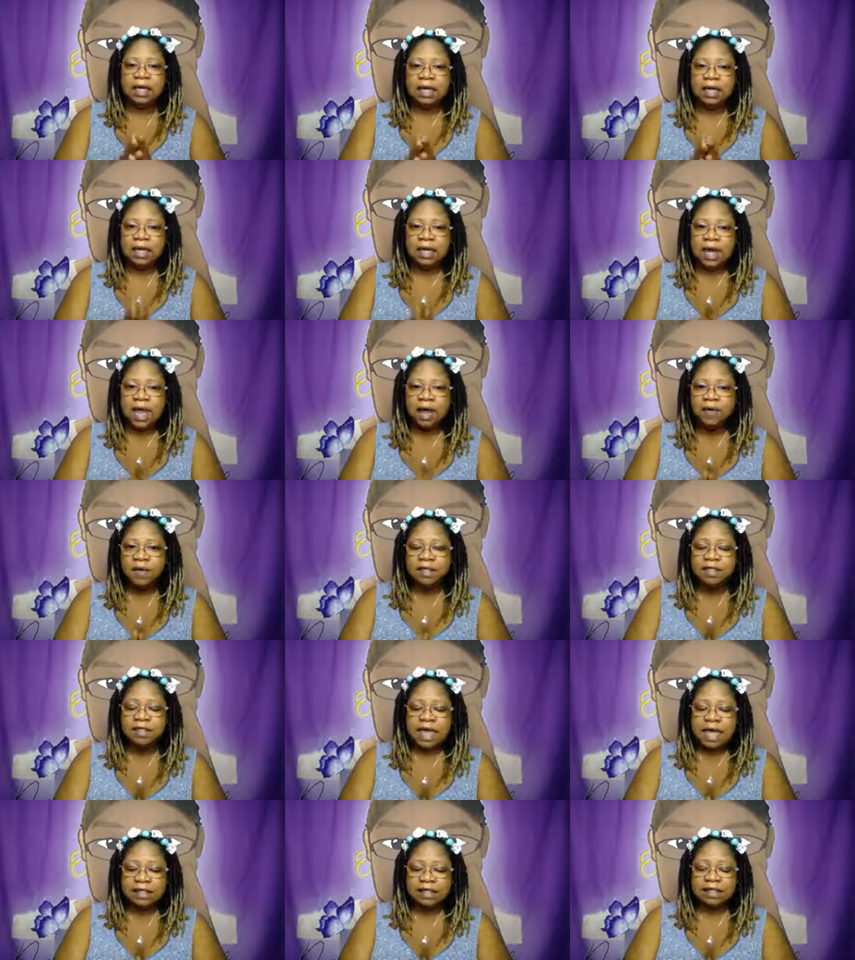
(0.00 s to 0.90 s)
Now is
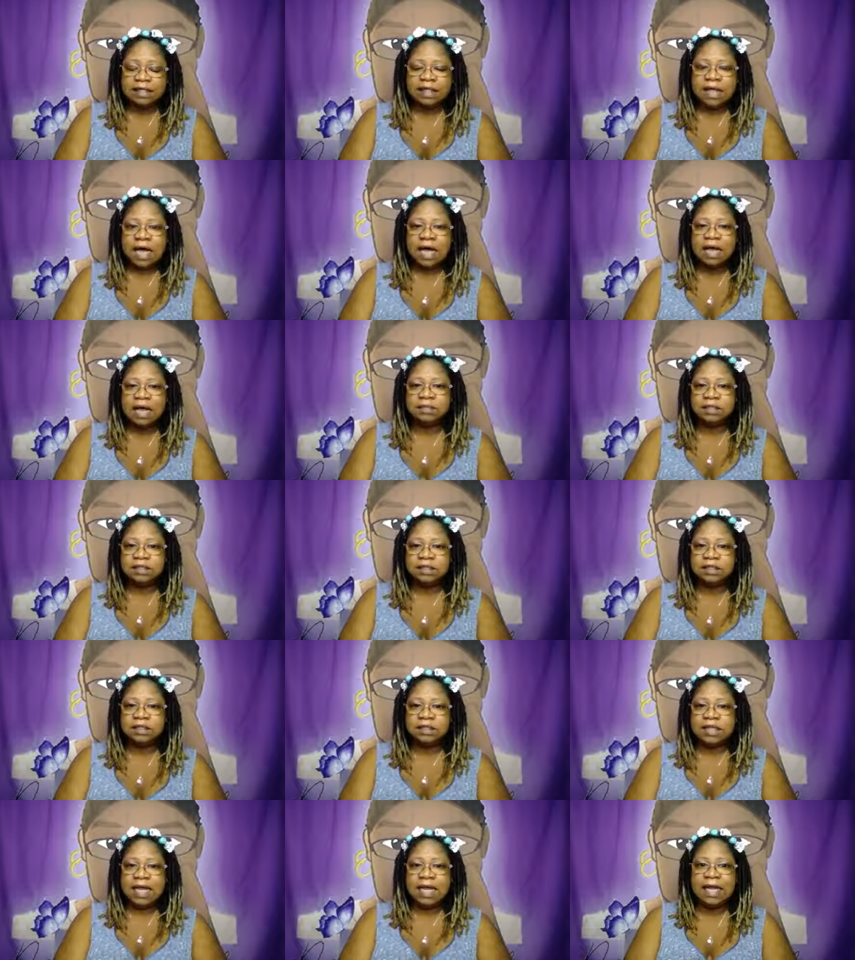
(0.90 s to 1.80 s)
not the time to
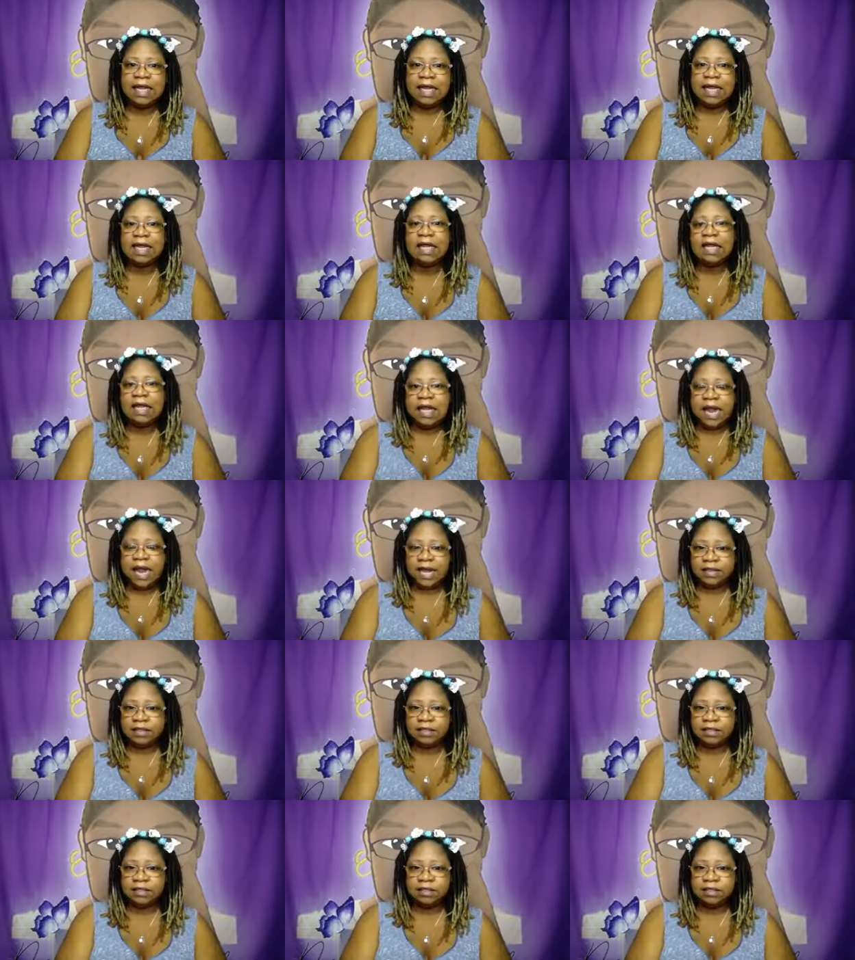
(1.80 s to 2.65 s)
stay in that.